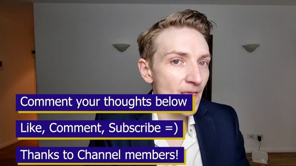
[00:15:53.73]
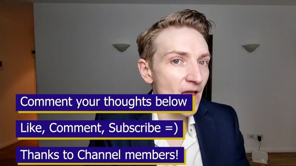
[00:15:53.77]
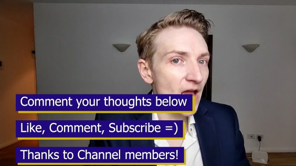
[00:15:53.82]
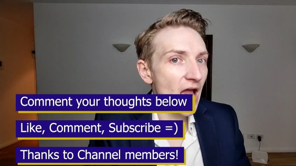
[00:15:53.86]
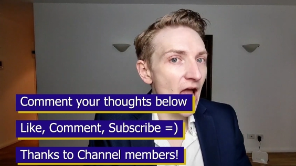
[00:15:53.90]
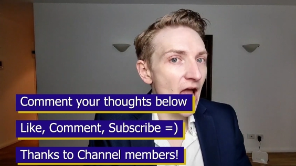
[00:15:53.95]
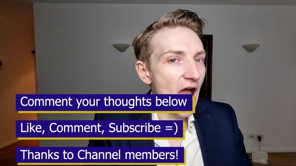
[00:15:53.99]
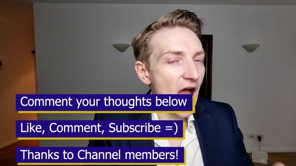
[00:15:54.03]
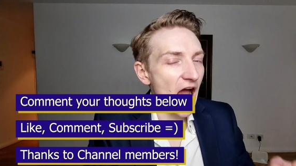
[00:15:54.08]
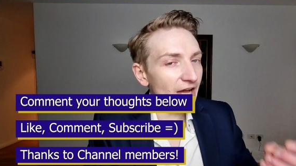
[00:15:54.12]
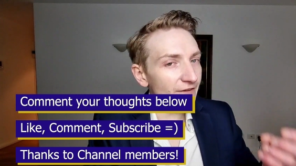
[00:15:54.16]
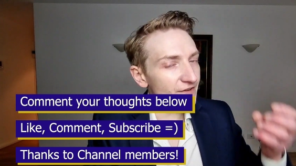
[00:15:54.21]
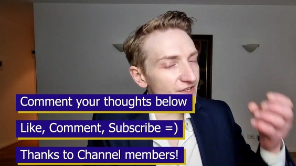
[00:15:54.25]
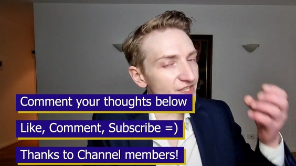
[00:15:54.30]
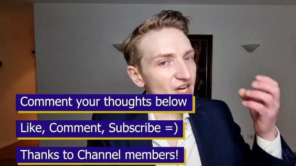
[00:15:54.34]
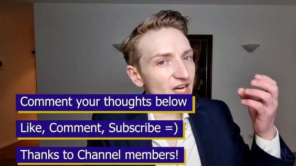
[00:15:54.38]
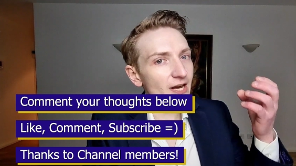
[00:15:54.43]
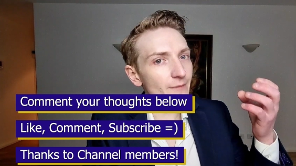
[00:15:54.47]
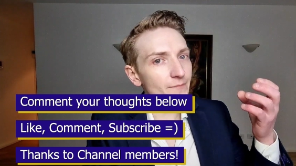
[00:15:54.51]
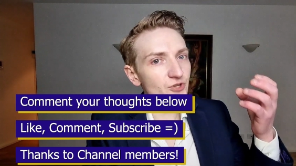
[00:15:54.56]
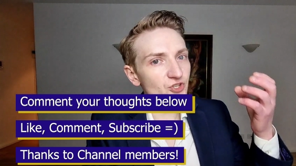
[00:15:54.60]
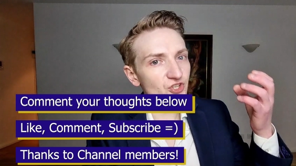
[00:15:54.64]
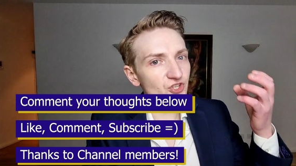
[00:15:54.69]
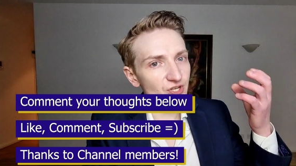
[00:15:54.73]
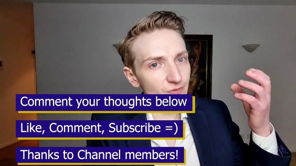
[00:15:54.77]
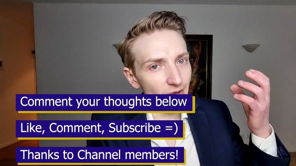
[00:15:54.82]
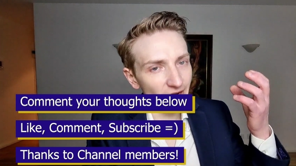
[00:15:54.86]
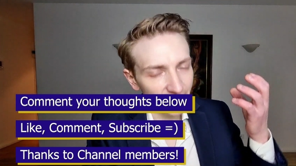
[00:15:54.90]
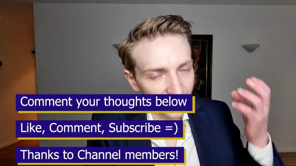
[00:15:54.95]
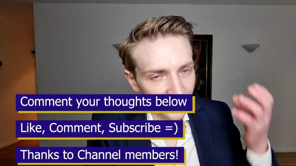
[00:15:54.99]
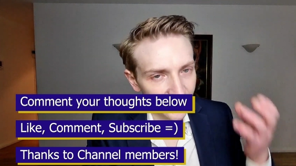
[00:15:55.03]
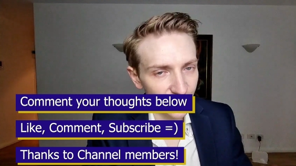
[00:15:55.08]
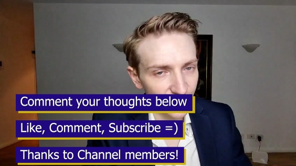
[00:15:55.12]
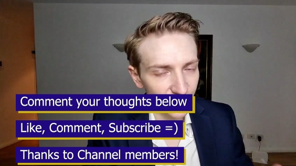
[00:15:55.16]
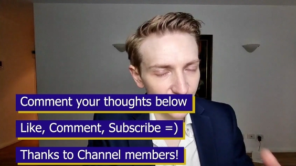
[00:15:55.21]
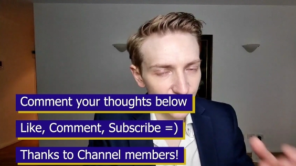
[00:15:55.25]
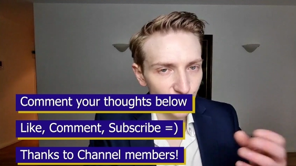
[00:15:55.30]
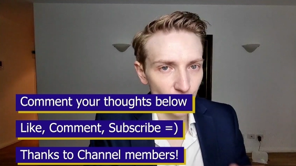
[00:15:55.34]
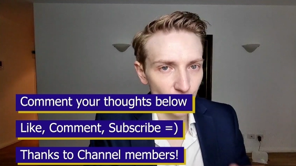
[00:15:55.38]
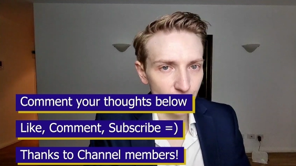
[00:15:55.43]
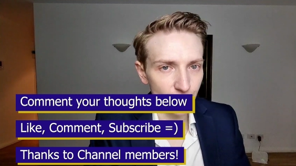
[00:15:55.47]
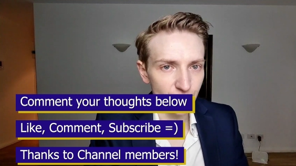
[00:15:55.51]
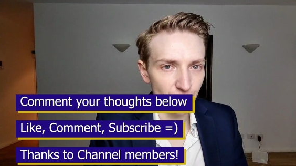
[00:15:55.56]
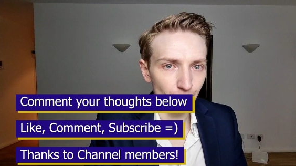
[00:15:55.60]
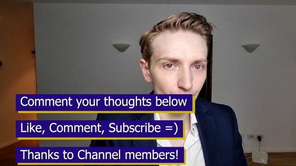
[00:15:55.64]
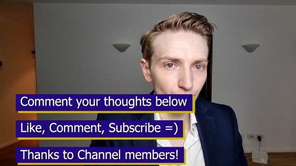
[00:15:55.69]
And if you sign up using my link in the description
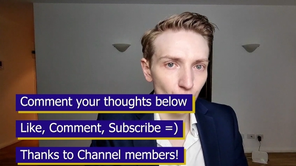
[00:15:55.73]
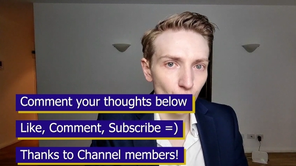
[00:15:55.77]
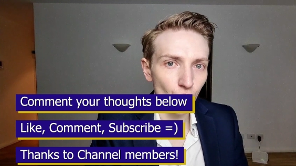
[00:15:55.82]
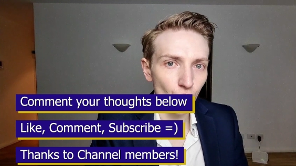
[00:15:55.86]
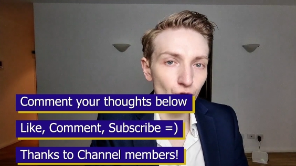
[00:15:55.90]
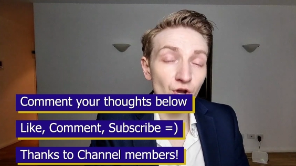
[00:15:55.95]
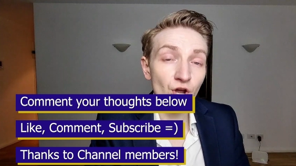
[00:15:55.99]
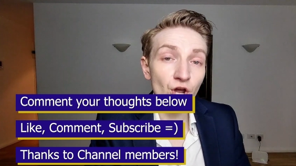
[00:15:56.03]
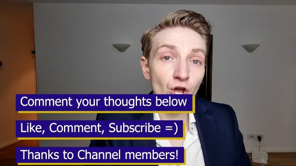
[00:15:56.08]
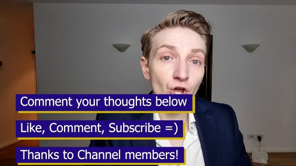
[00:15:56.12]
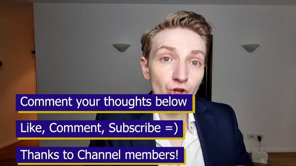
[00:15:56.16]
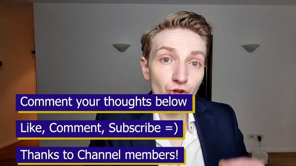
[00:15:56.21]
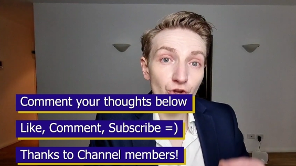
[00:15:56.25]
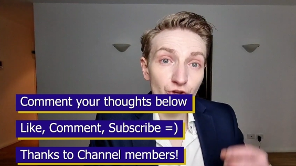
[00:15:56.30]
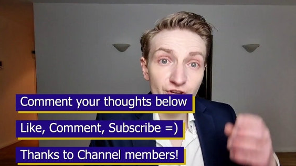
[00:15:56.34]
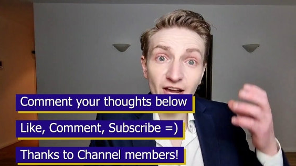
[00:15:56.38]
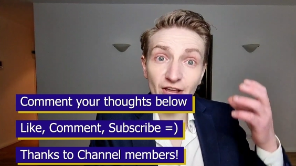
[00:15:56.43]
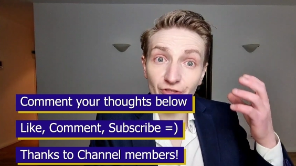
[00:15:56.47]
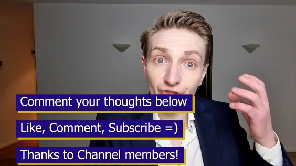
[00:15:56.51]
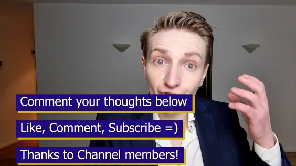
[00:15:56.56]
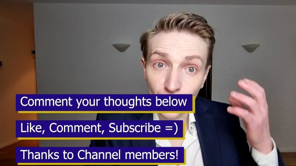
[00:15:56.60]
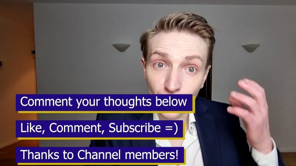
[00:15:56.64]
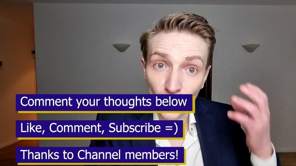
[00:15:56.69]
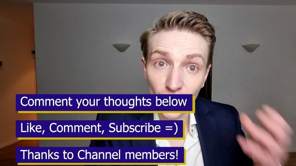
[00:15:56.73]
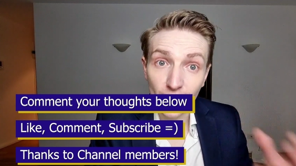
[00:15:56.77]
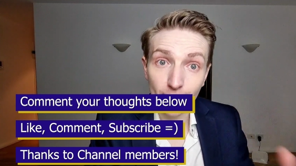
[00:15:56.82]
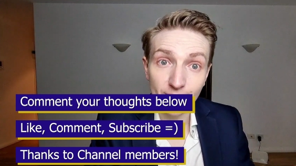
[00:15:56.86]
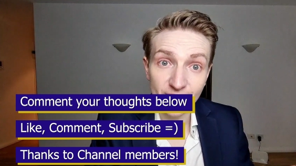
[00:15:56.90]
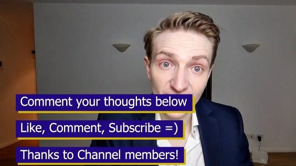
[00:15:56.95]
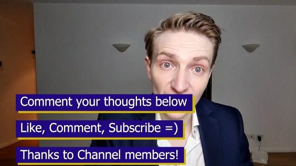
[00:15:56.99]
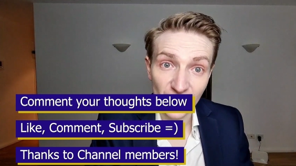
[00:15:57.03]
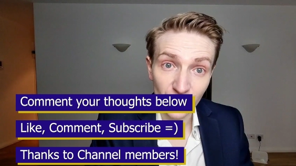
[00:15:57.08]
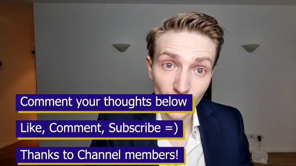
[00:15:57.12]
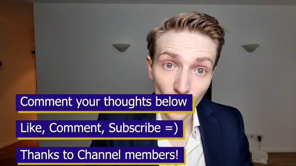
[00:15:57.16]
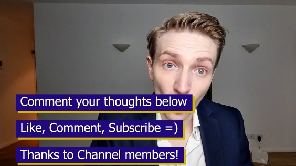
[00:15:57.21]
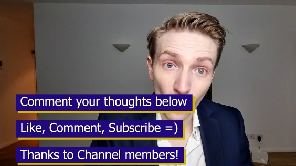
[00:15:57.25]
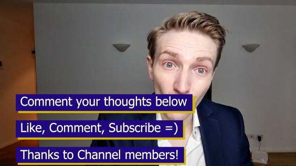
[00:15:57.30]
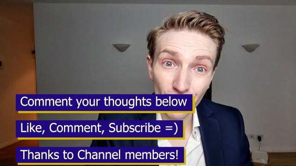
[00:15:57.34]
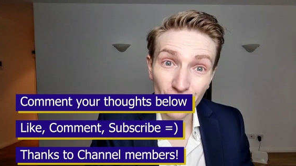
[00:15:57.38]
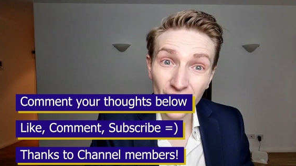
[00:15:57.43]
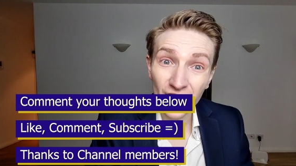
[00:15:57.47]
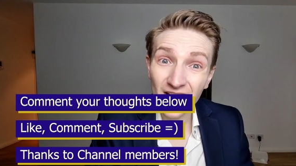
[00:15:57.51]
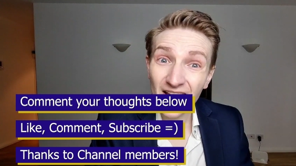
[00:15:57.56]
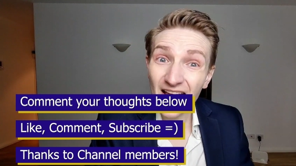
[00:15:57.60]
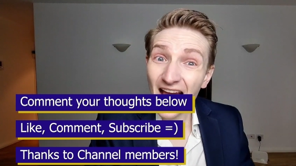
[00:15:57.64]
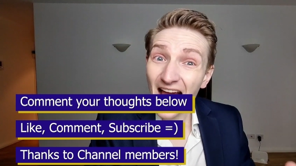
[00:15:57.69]
below, you can get 30% off.
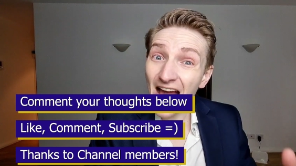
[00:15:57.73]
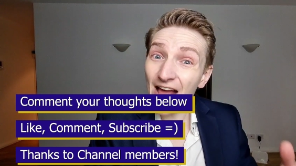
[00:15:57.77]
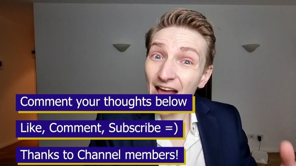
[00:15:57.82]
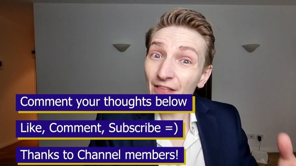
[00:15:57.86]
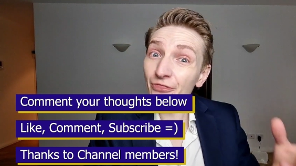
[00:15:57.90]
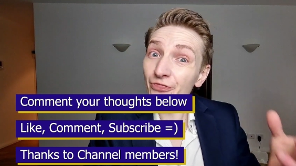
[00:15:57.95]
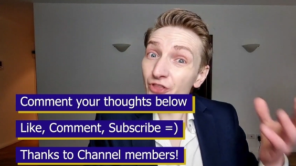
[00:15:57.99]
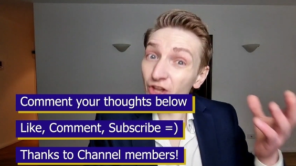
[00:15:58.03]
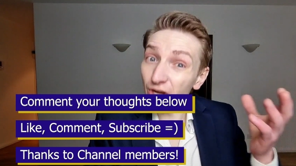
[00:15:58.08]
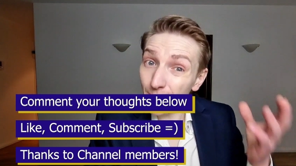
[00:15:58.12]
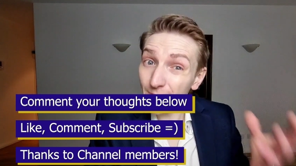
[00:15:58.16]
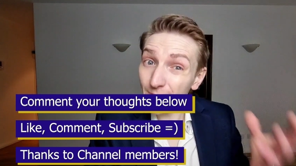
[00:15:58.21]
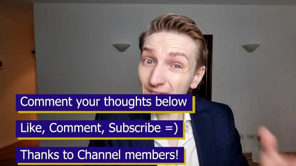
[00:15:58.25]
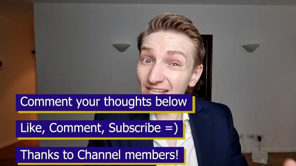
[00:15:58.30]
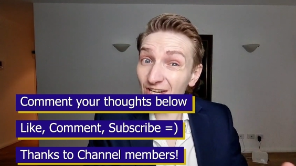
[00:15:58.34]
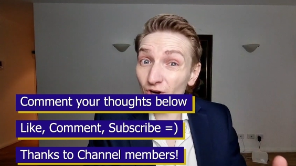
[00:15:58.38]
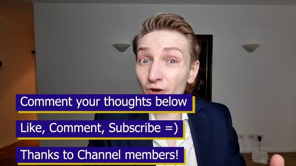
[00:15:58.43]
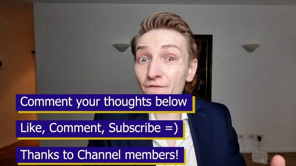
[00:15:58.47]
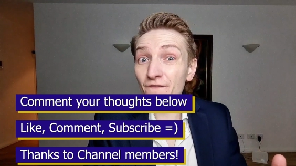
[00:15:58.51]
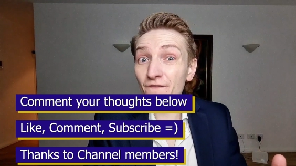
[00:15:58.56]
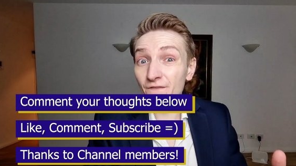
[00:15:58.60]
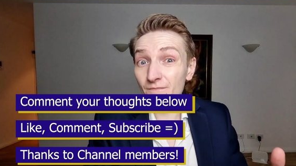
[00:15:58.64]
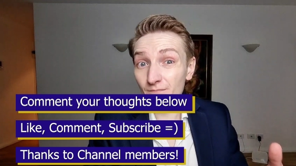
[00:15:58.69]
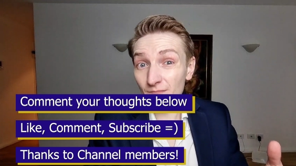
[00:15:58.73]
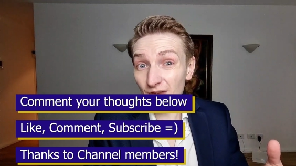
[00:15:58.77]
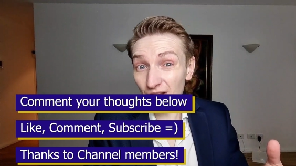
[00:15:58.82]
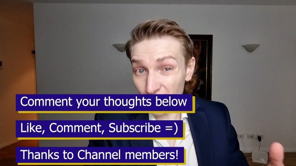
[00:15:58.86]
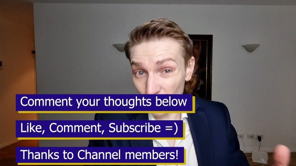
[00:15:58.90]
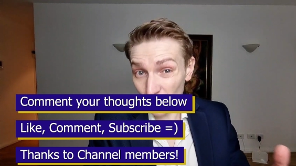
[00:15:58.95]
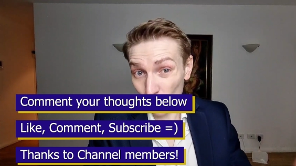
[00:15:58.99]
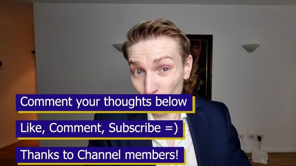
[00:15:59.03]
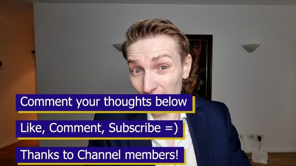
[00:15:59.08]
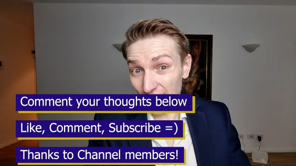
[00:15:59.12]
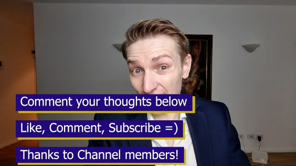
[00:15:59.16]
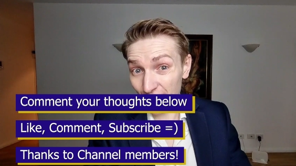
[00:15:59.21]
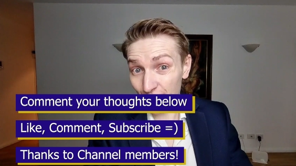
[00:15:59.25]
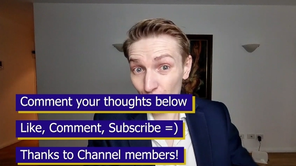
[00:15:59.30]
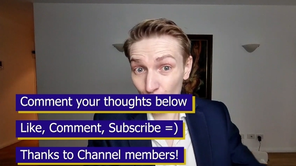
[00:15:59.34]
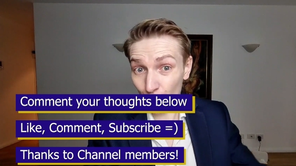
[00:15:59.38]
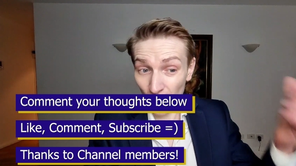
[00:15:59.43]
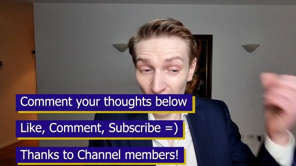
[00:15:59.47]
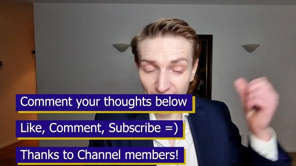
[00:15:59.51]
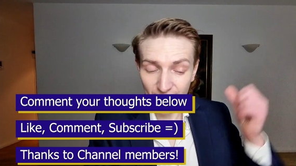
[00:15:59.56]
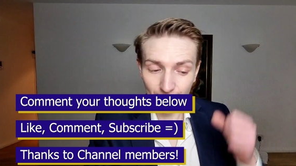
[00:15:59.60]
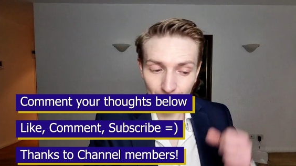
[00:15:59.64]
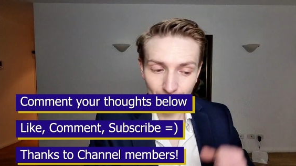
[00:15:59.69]
And 30% off is always
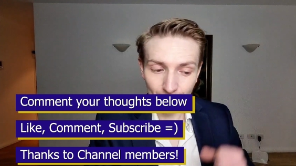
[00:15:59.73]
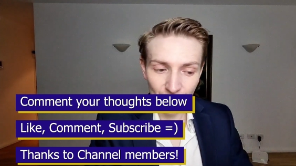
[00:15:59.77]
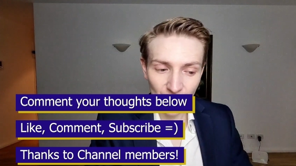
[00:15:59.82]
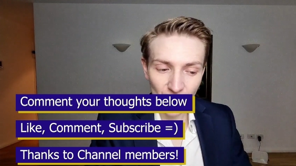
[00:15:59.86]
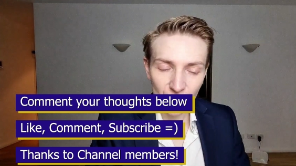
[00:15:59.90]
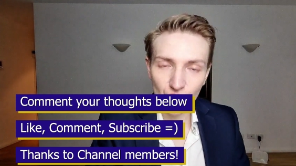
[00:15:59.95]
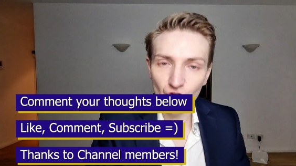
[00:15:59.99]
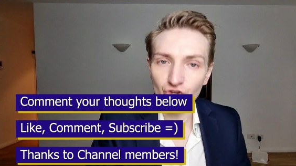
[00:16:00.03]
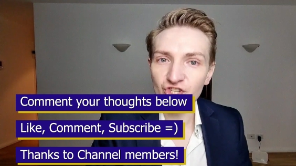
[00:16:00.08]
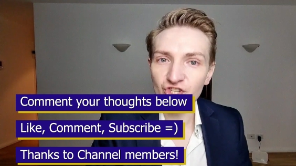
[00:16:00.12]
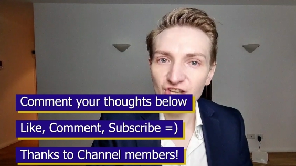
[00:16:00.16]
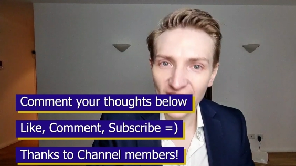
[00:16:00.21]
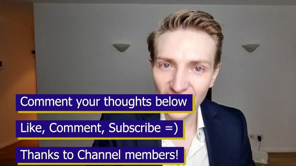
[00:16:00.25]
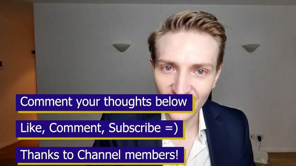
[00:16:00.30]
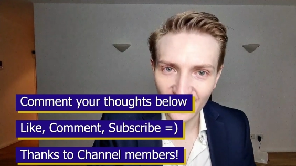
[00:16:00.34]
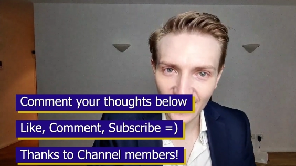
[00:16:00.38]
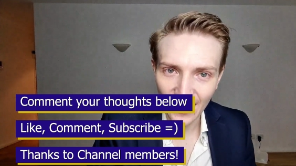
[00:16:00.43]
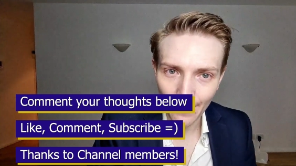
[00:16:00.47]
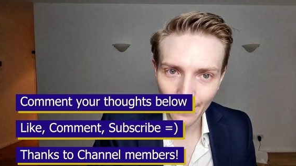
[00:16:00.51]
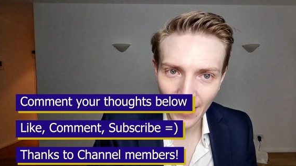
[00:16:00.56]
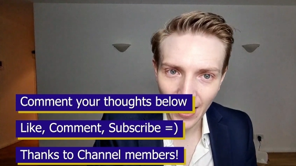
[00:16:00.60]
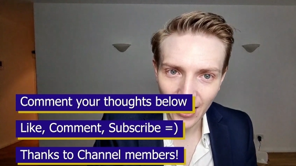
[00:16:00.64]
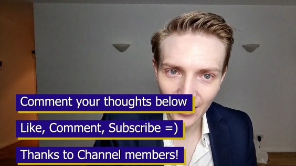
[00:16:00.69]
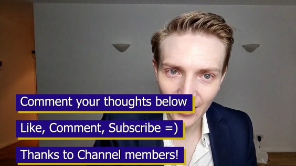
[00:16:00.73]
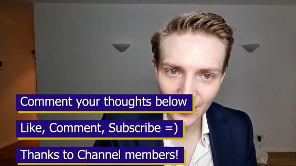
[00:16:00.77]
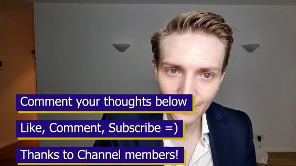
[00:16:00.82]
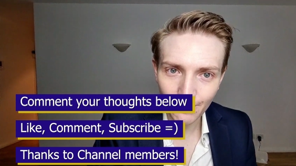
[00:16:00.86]
great. So check them out.